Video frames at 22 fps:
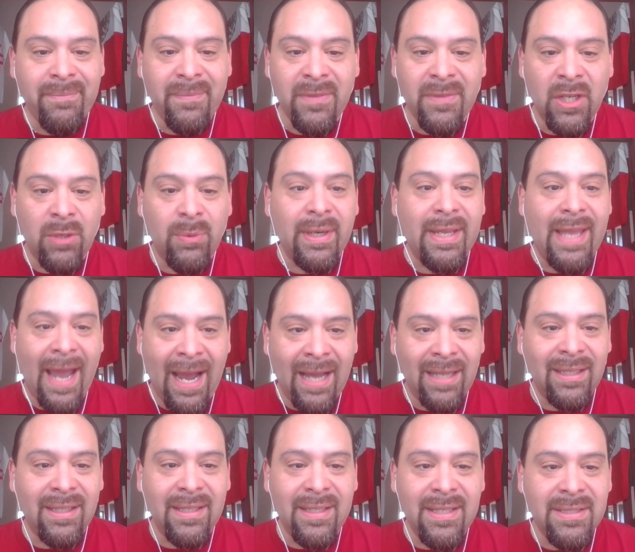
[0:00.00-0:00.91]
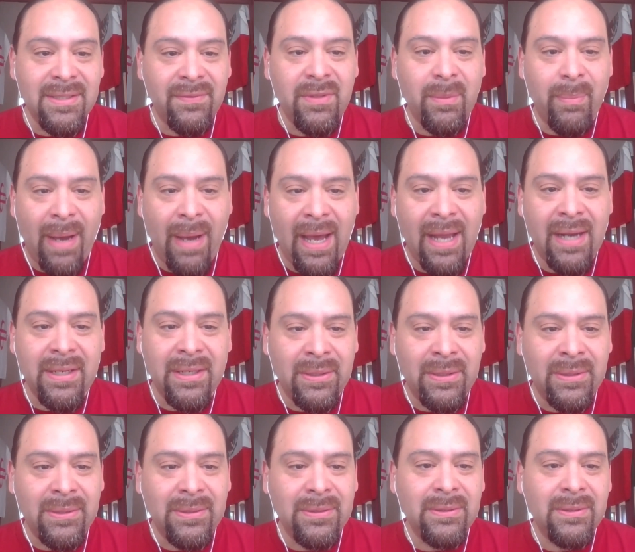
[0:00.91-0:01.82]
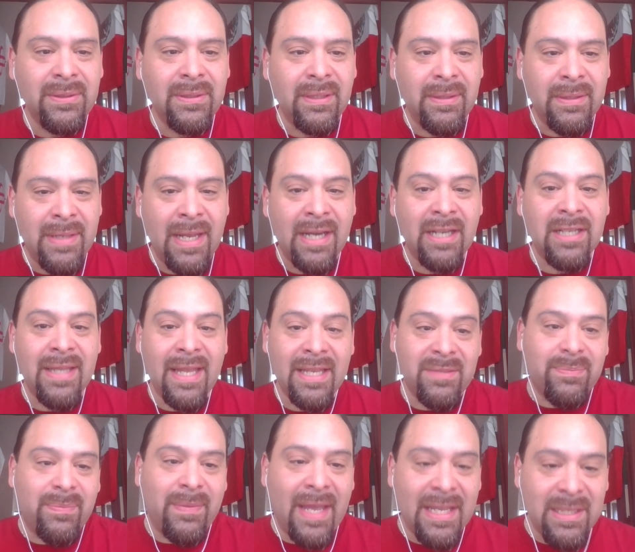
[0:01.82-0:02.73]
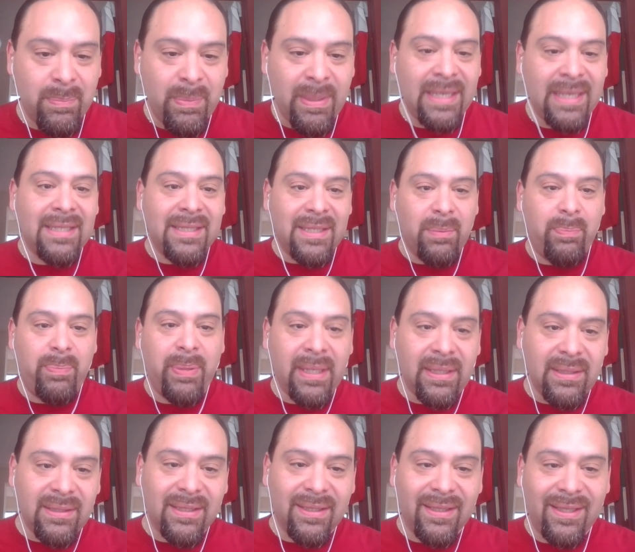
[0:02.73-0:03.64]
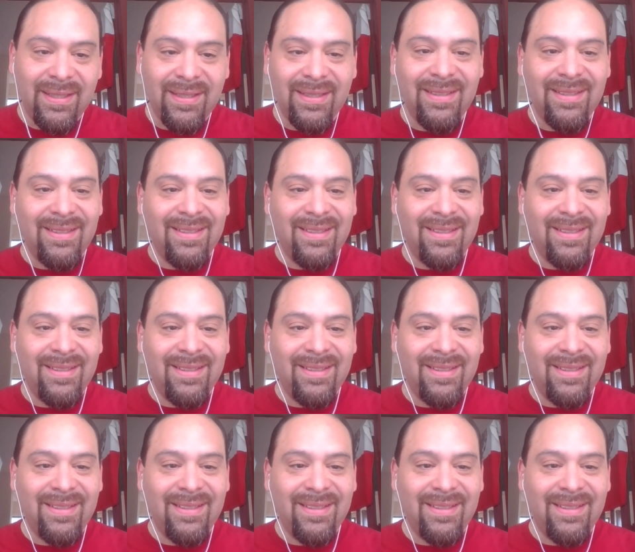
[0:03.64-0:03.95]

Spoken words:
the realities of the barrio that's being depicted.